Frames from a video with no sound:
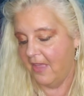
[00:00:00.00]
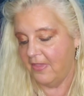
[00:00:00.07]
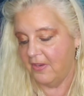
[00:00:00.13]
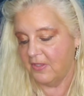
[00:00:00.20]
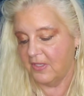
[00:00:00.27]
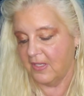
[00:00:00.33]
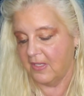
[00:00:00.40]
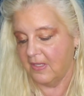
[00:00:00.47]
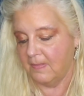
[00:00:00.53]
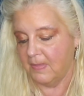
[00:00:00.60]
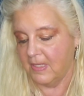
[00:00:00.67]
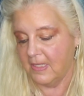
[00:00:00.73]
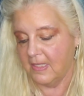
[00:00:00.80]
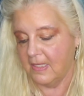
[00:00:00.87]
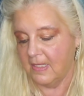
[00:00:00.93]
There's a good
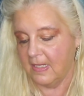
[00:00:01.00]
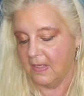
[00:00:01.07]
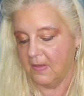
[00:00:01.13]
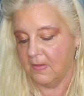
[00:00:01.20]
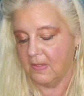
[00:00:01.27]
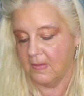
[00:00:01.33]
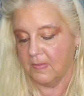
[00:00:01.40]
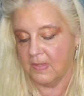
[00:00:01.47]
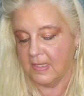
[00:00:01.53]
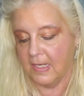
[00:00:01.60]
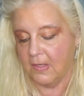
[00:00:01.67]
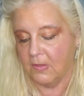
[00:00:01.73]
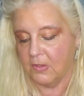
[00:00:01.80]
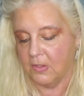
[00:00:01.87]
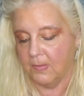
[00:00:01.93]
business deal. Some
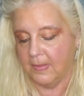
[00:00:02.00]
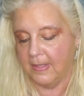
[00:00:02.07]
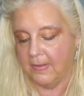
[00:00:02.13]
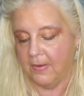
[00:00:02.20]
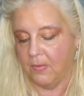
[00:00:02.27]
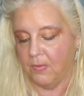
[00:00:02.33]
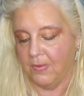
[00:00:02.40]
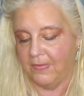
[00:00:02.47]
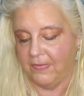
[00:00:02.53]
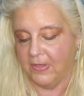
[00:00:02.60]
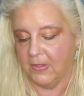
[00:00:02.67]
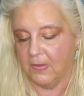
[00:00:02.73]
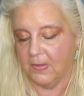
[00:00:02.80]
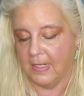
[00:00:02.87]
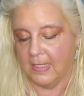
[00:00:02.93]
secrets will be
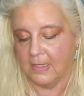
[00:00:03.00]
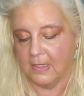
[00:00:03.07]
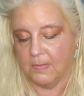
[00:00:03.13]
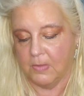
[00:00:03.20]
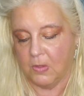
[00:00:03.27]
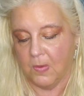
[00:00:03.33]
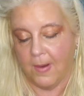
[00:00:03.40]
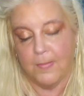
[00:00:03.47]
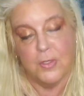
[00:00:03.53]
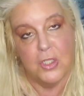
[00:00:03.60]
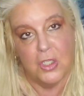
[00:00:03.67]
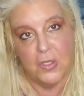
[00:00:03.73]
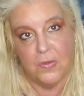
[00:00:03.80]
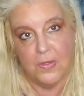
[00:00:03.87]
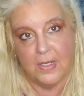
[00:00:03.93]
revealed and some new
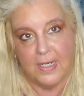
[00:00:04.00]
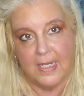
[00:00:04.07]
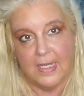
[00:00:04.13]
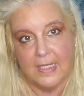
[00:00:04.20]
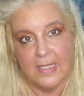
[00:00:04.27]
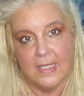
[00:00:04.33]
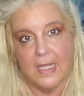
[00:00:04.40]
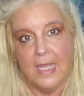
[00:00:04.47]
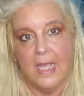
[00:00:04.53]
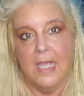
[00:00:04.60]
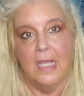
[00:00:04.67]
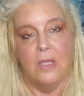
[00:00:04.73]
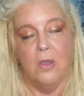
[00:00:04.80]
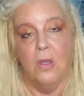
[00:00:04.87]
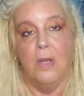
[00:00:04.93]
opportunities.
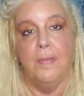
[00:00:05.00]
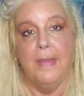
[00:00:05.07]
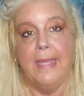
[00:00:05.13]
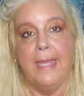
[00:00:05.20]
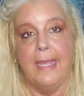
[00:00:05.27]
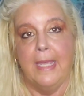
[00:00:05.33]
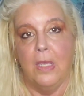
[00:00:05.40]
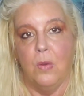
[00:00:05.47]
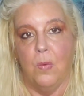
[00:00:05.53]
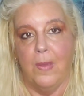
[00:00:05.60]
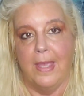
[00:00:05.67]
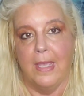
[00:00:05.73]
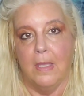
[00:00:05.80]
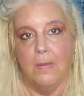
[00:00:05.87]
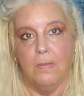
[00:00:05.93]
Going to be
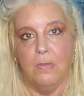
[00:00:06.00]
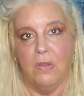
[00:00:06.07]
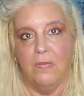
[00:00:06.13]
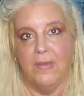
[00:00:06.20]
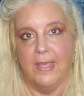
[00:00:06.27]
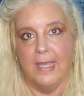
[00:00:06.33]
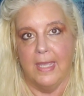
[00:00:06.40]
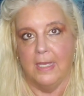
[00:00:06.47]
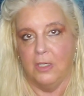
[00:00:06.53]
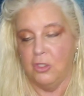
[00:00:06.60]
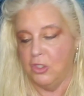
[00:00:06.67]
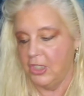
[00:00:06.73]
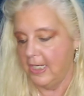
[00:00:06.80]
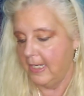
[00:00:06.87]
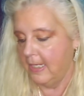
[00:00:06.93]
quick moving
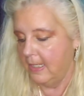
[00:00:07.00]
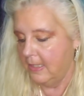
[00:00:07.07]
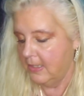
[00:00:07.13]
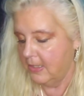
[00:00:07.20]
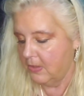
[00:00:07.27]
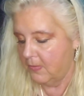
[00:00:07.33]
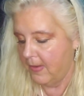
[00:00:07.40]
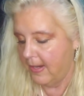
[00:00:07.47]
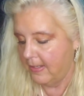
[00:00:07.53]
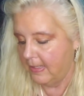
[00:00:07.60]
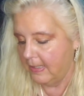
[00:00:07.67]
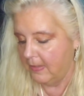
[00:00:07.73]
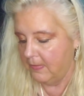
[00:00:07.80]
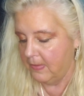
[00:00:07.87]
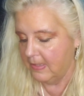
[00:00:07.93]
energy
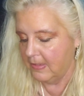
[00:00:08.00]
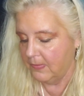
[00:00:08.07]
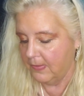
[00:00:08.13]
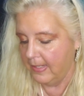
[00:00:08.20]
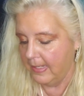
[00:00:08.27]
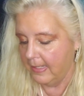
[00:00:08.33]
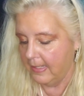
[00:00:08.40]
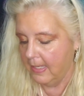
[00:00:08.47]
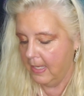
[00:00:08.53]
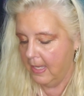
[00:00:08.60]
surrounding you this week.